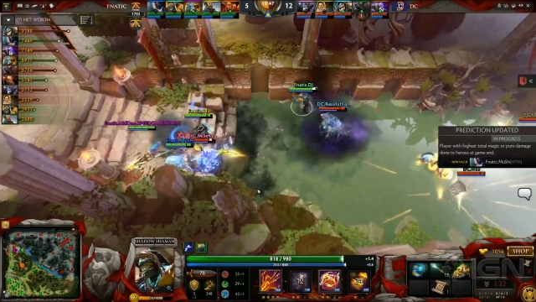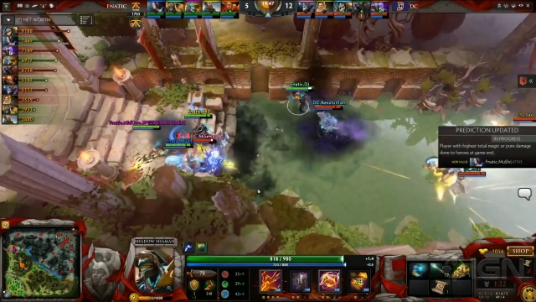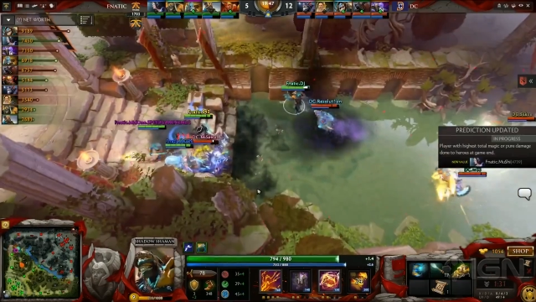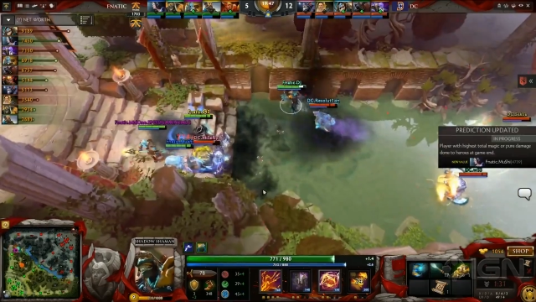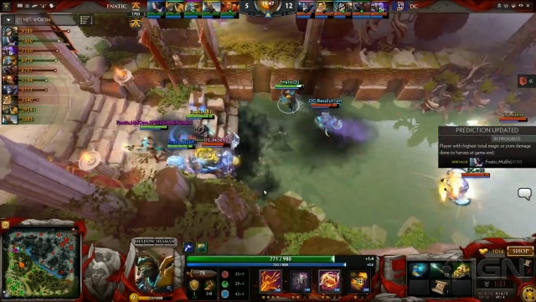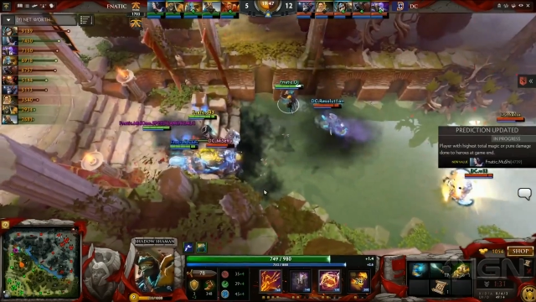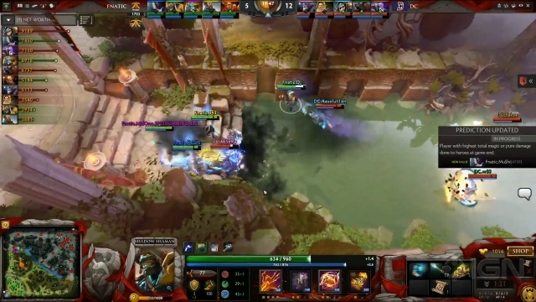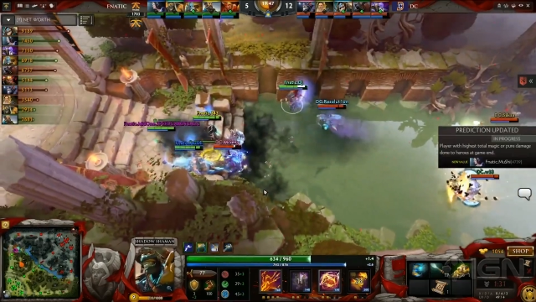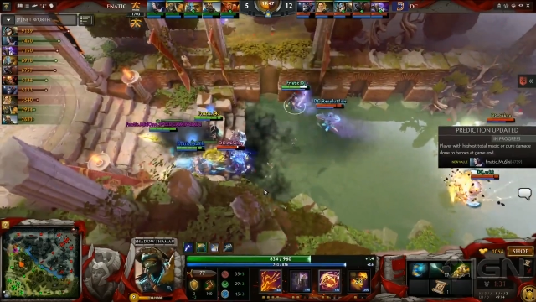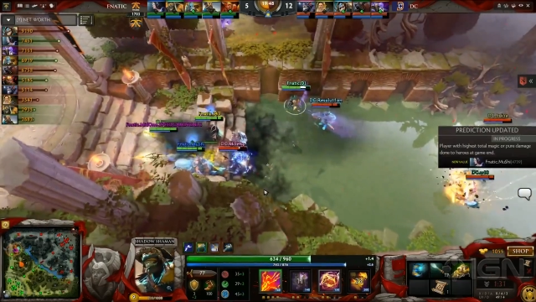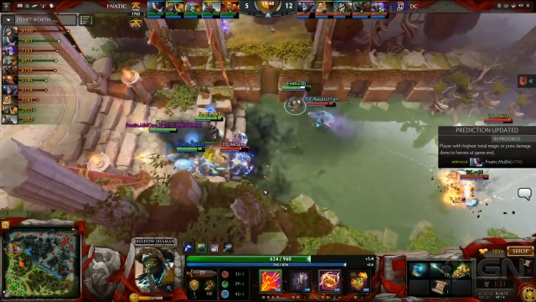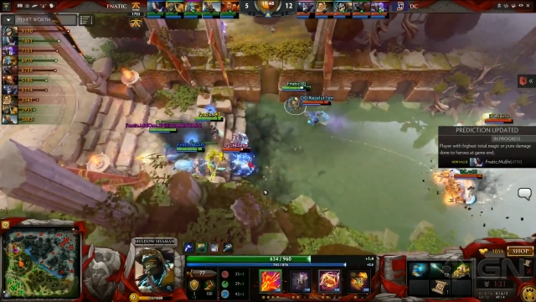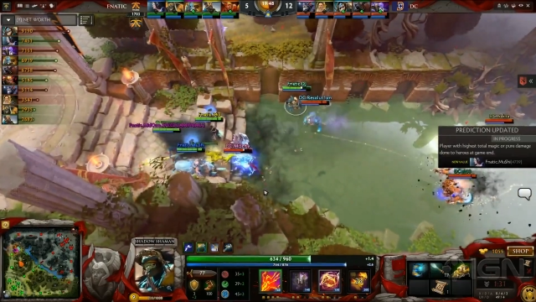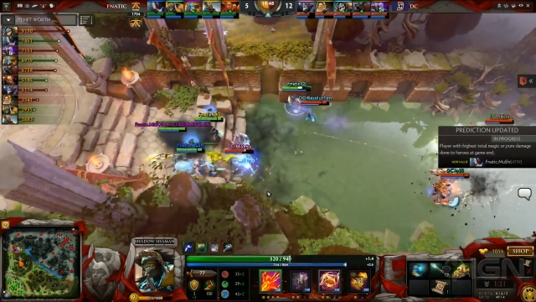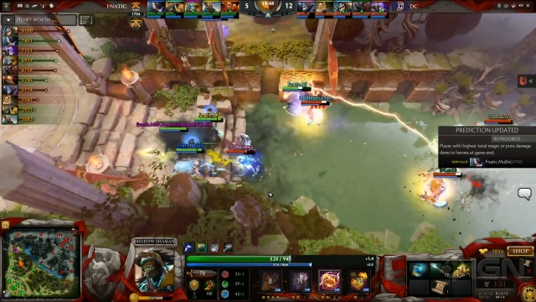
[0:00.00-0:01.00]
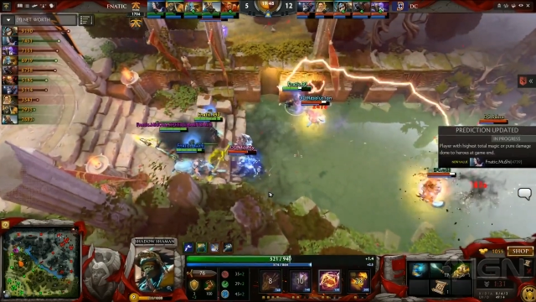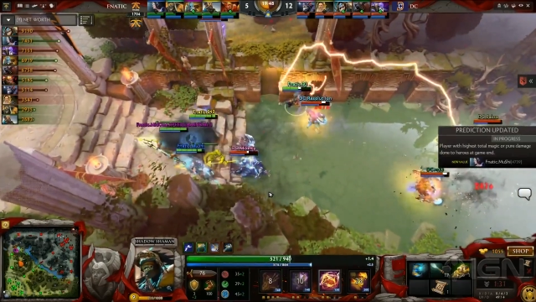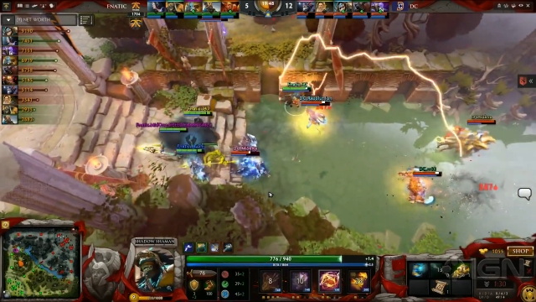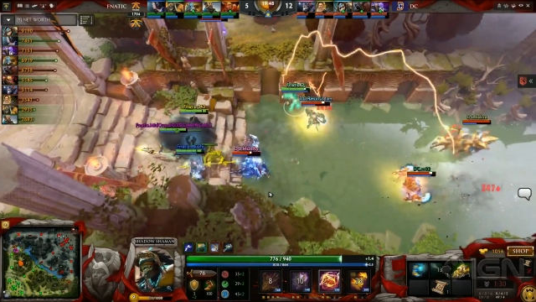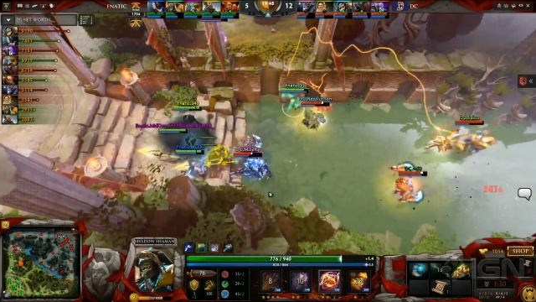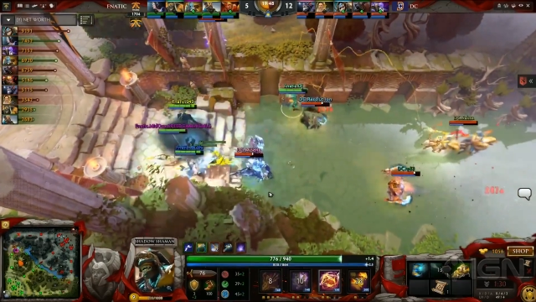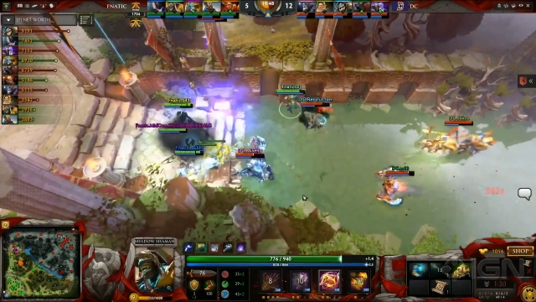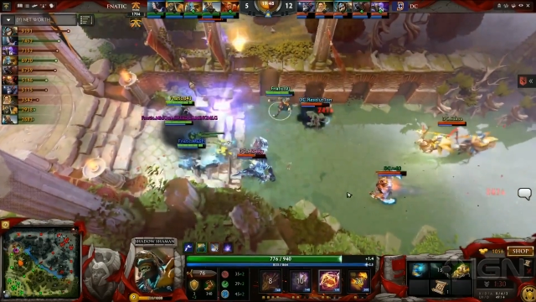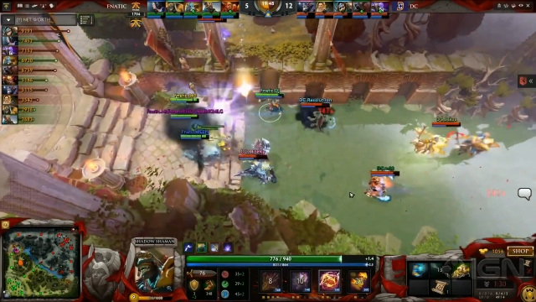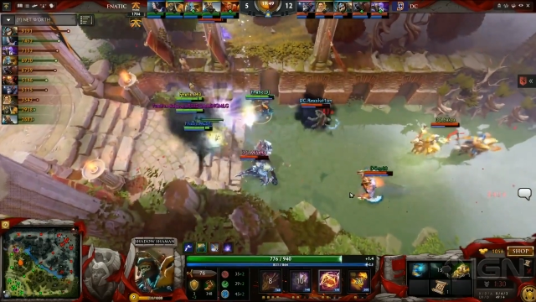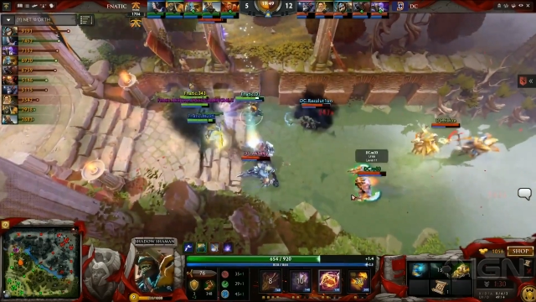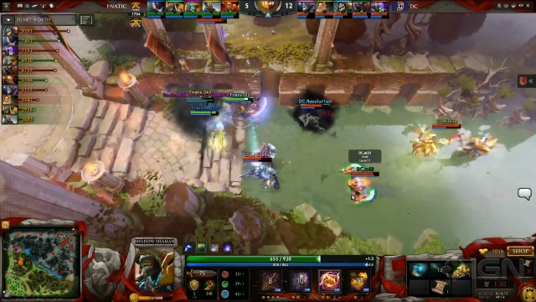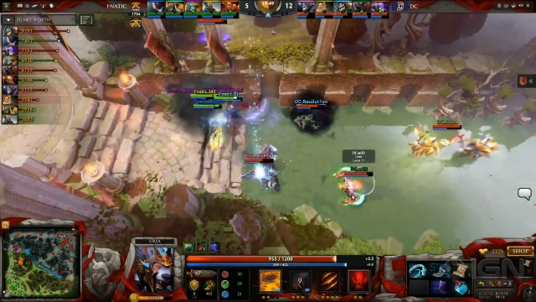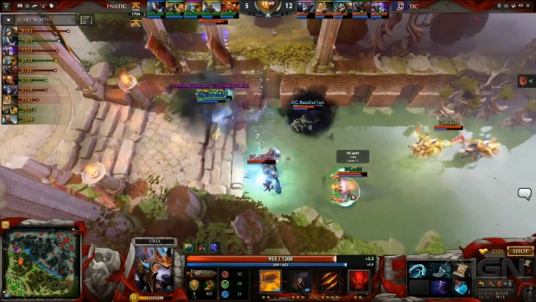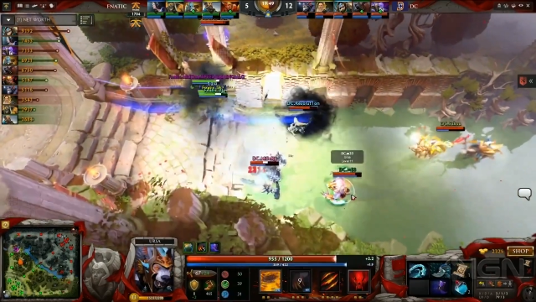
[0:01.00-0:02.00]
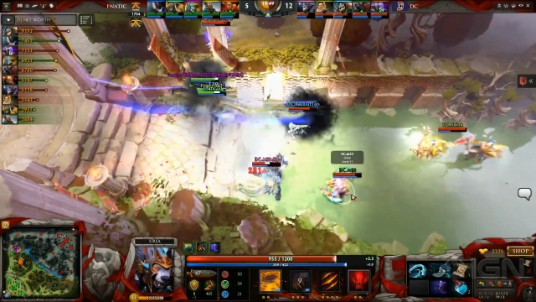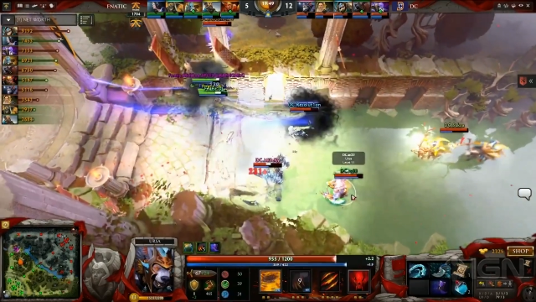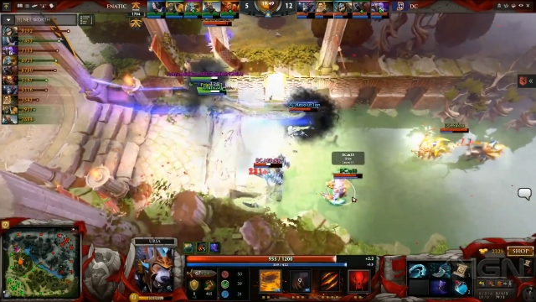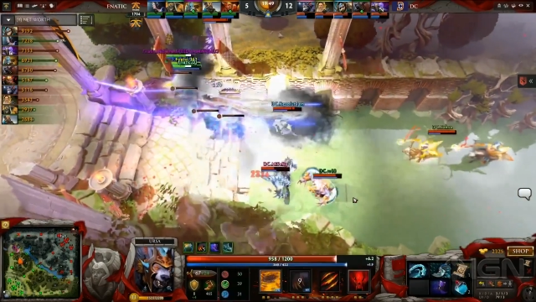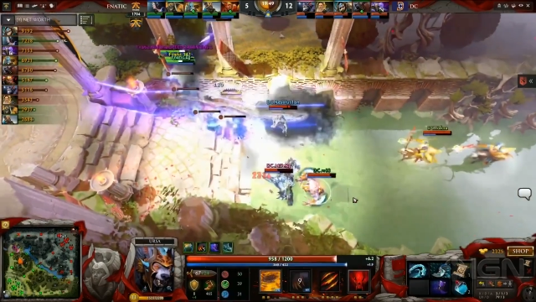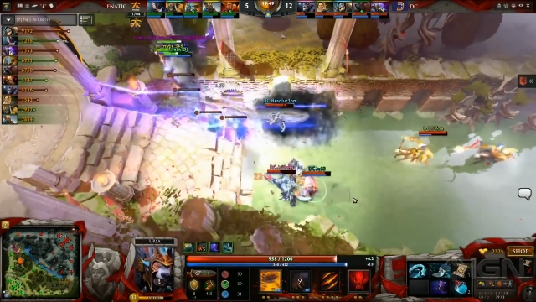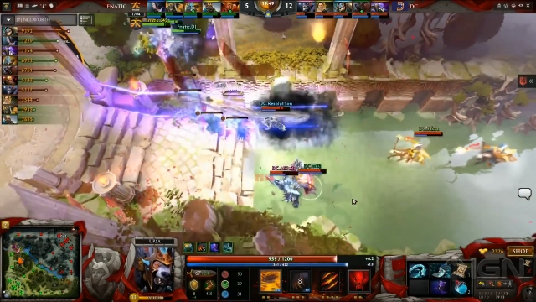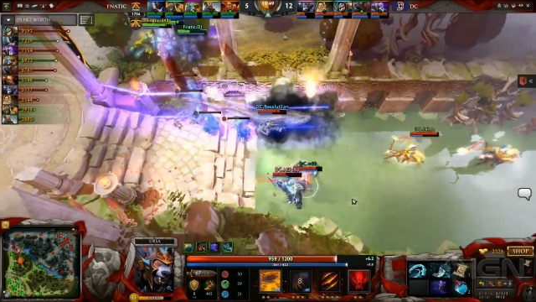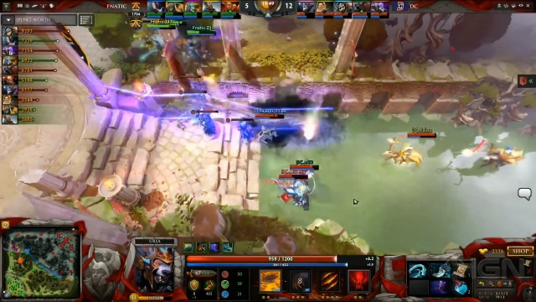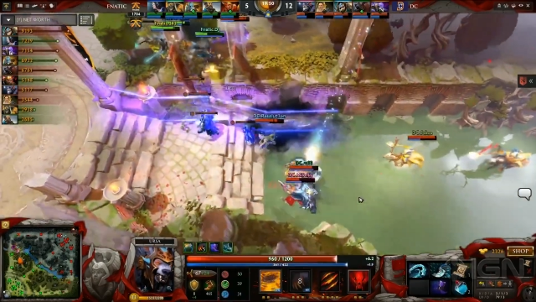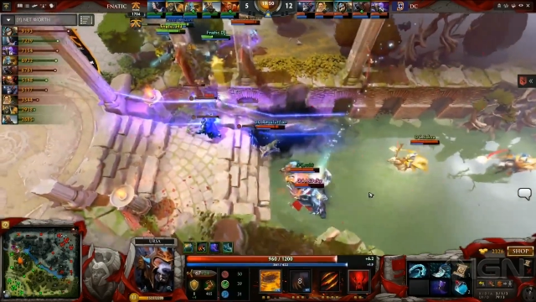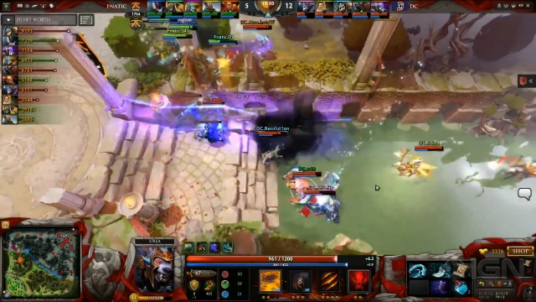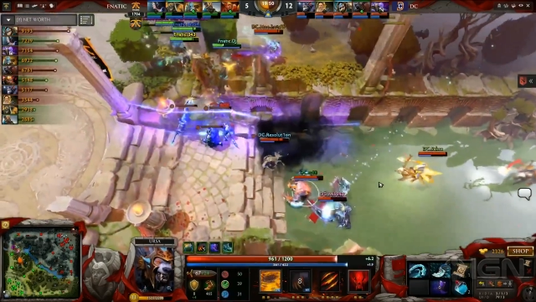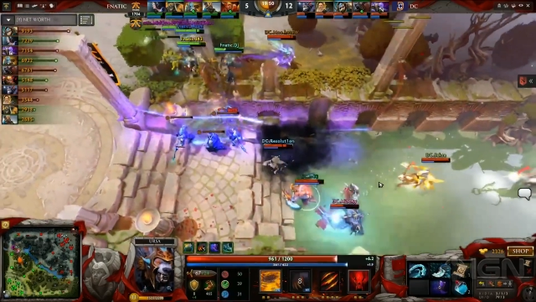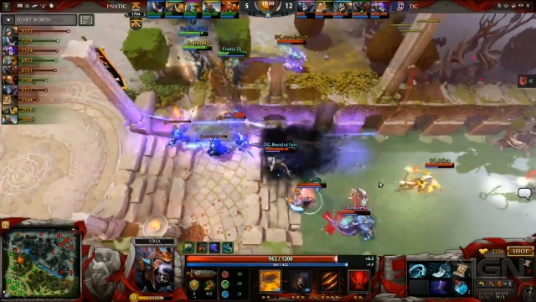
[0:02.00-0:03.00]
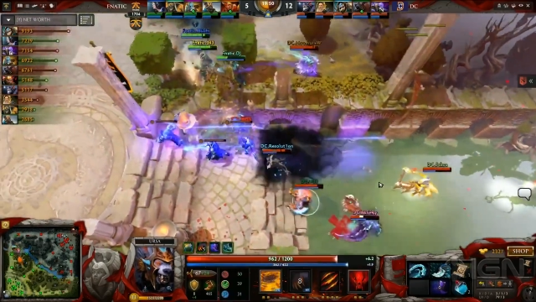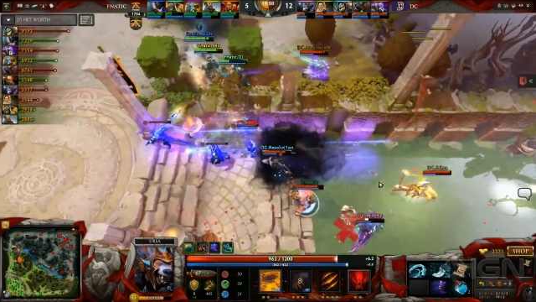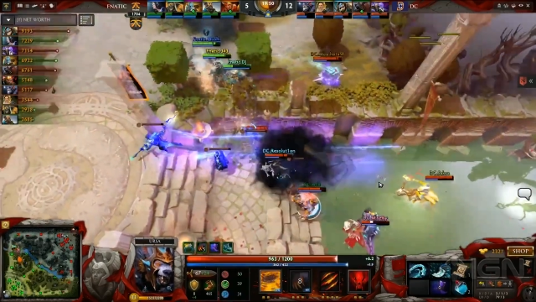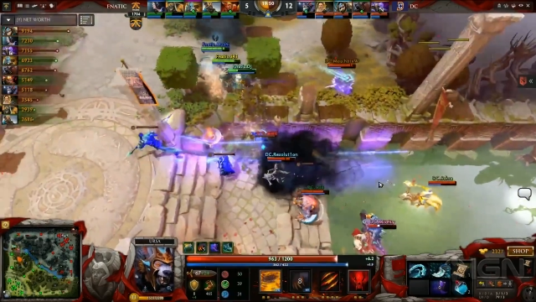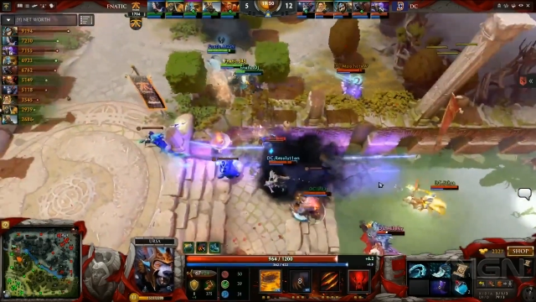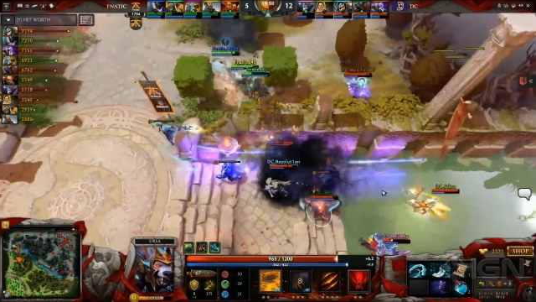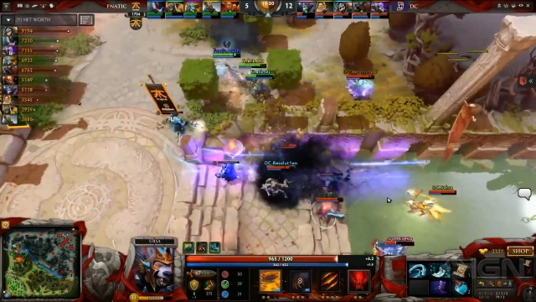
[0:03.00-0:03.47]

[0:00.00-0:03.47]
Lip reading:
No face is visible, so there are no lips to read.